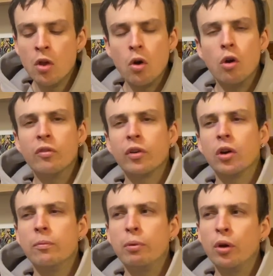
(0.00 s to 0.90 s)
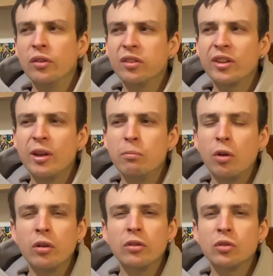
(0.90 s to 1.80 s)
Although personally, I'm
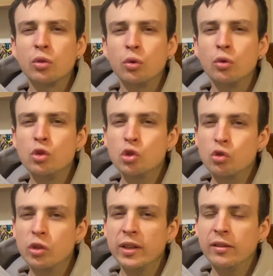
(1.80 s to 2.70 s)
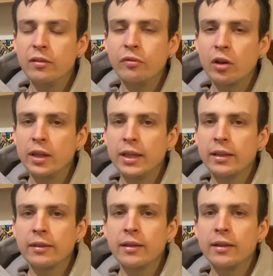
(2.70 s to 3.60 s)
not too stressed if I don't
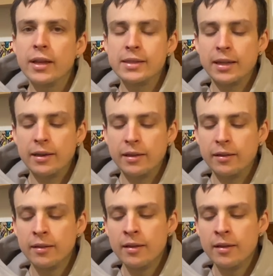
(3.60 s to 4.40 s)
get the Hatena